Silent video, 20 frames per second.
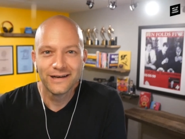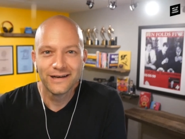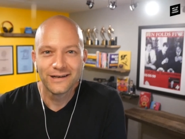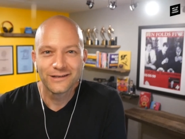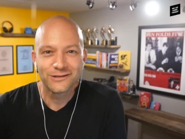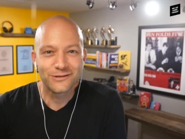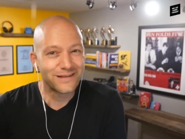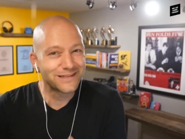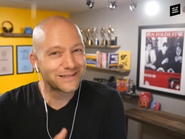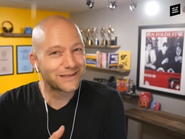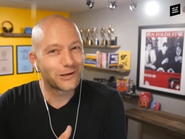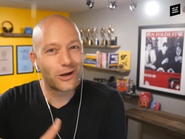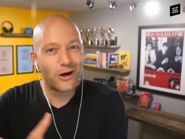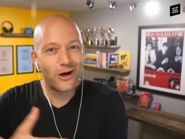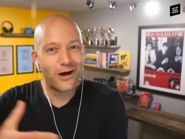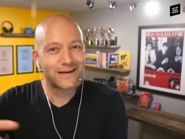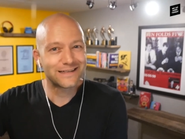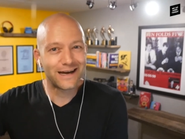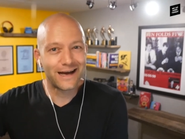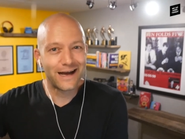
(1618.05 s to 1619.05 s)
so that's a
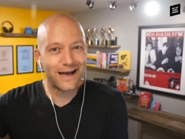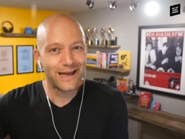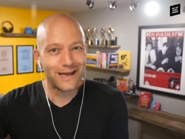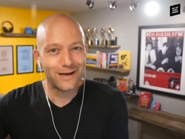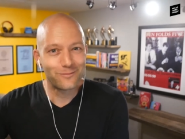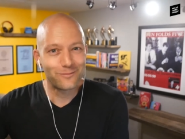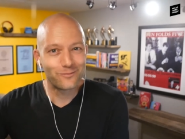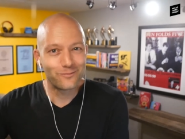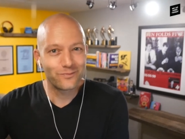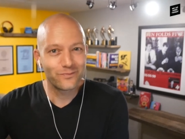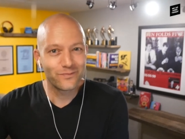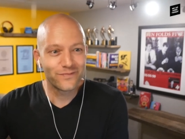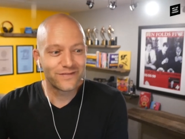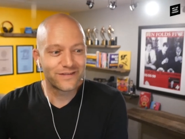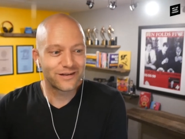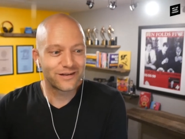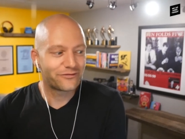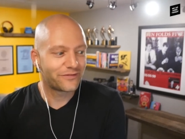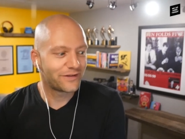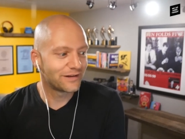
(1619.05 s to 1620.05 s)
long time
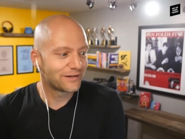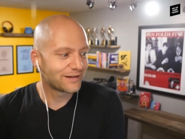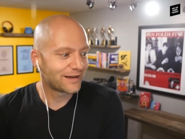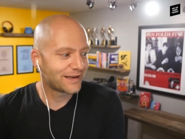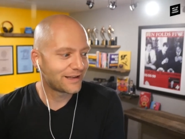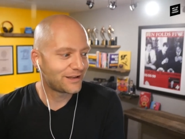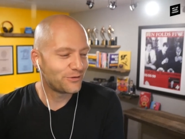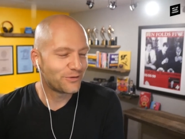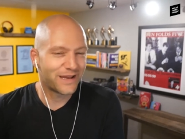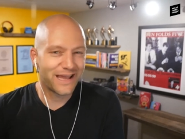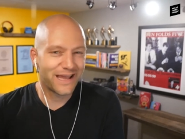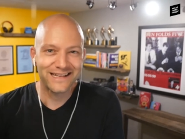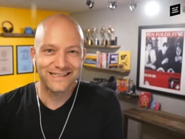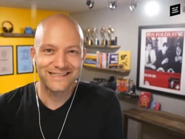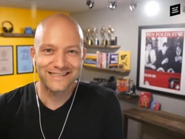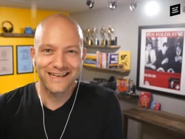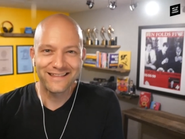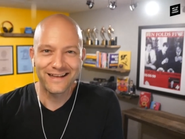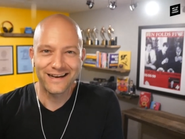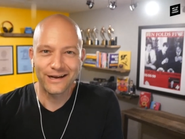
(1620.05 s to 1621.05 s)
to feel like you can't
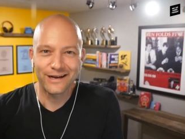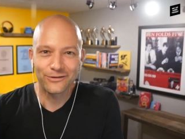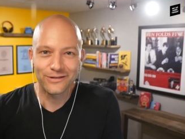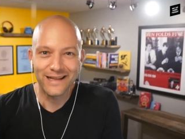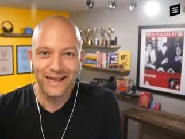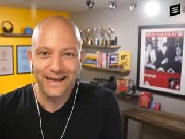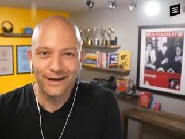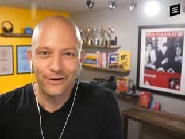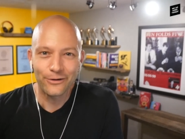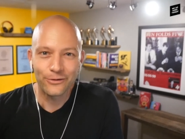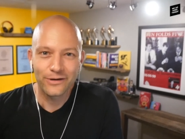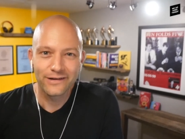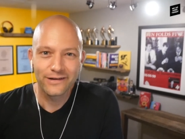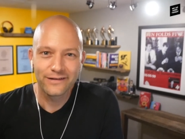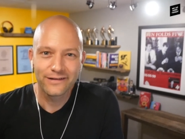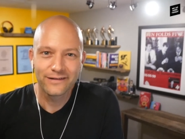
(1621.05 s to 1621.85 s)
say that out loud